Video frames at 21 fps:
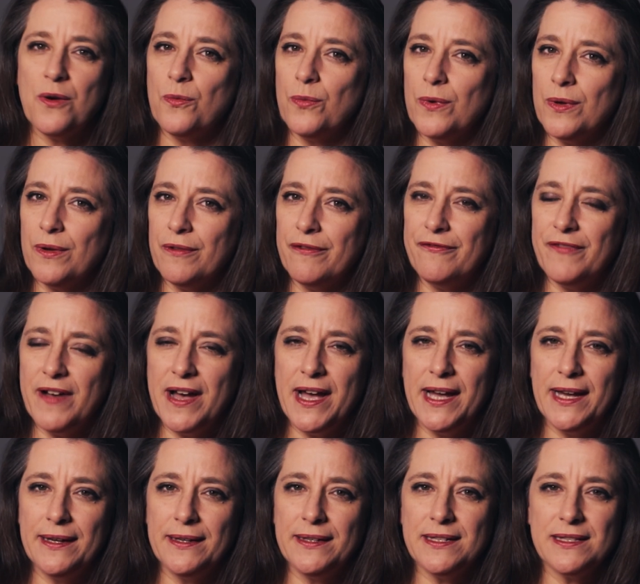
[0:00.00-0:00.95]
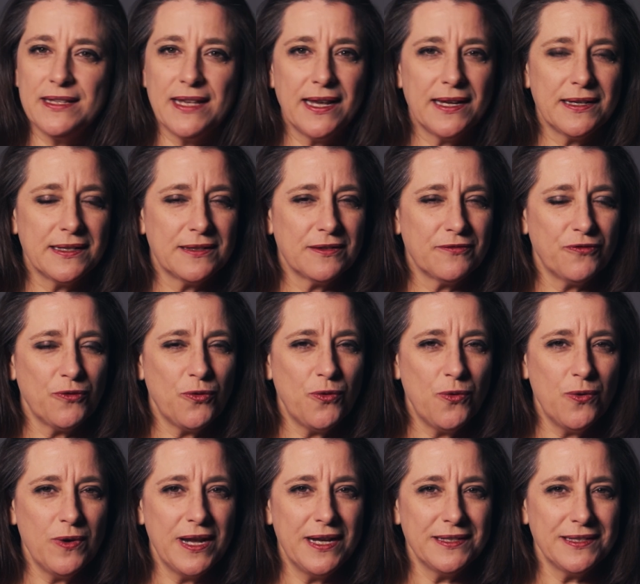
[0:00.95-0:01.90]
We'll find that for
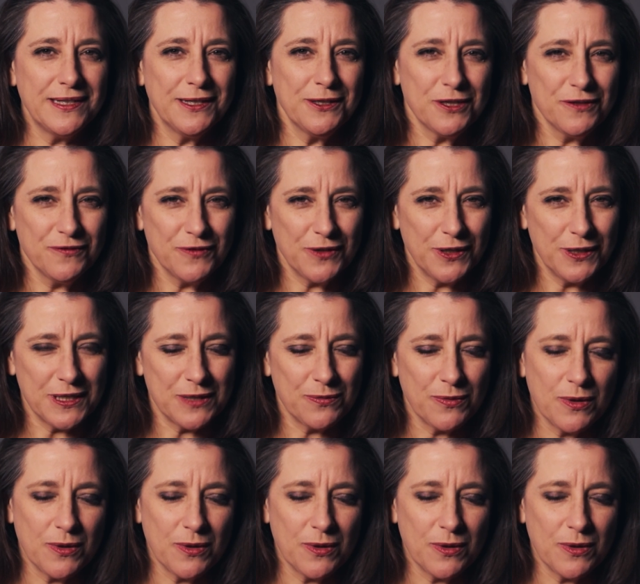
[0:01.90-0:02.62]
all us introverts,